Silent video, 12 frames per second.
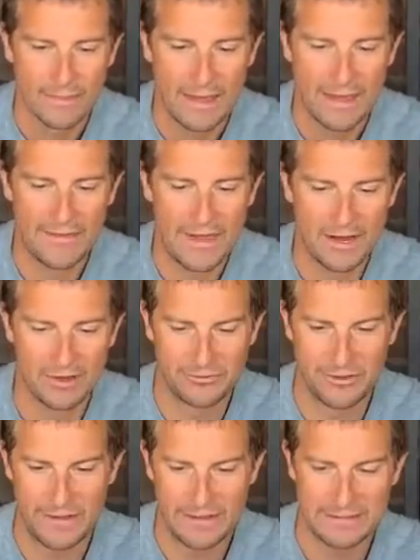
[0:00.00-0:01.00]
And then
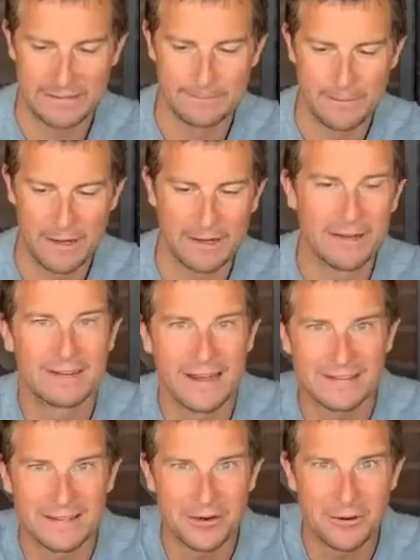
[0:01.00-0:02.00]
after this, I'm going to
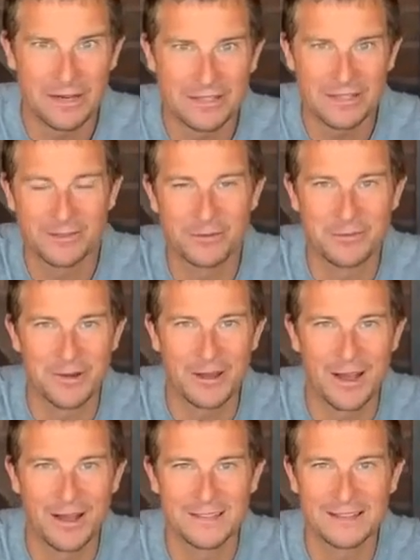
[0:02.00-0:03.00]
take some questions from you
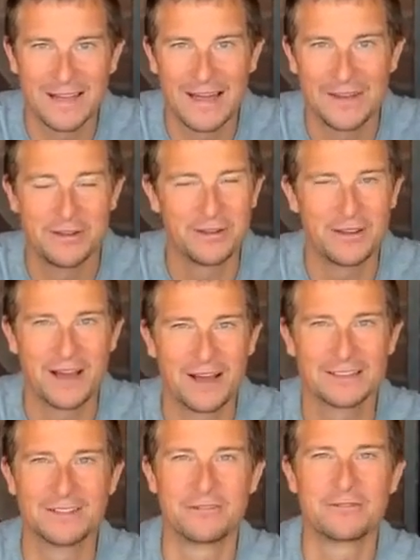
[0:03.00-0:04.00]
guys. And you
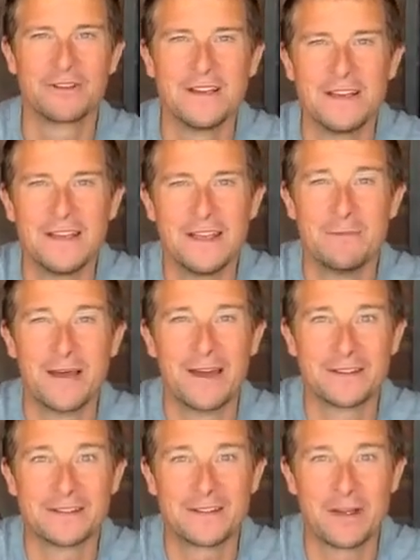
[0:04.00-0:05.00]
guys have emailed
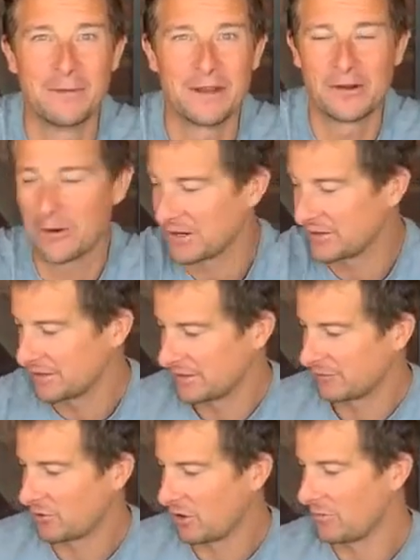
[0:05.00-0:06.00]
in so many questions.
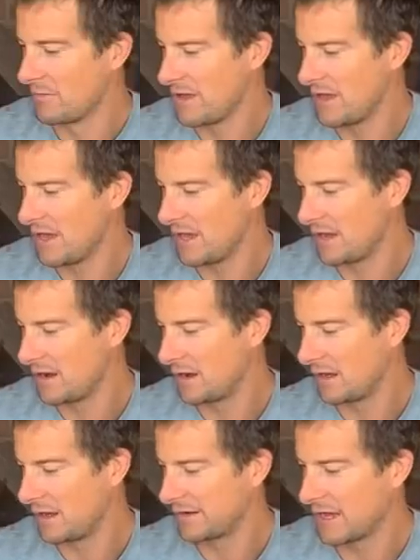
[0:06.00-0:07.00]
I've got them here
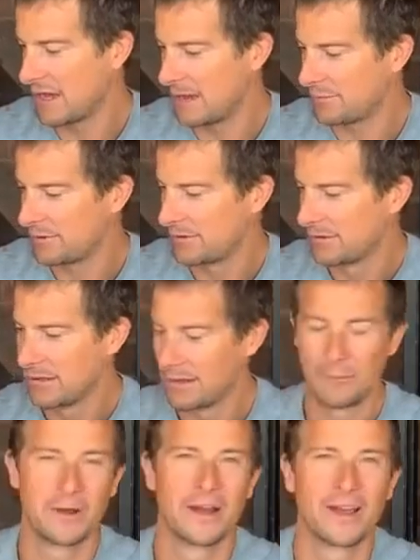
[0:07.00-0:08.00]
lined up.
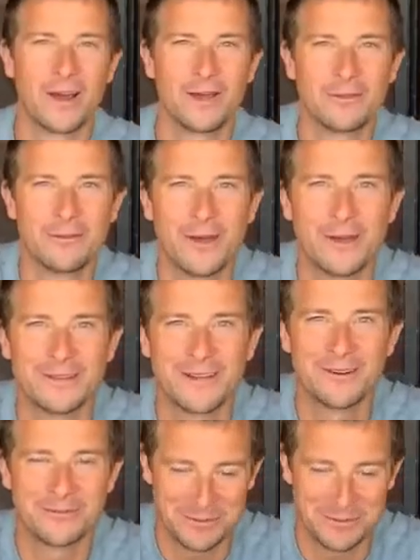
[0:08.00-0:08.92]
And we're going to go through those afterwards.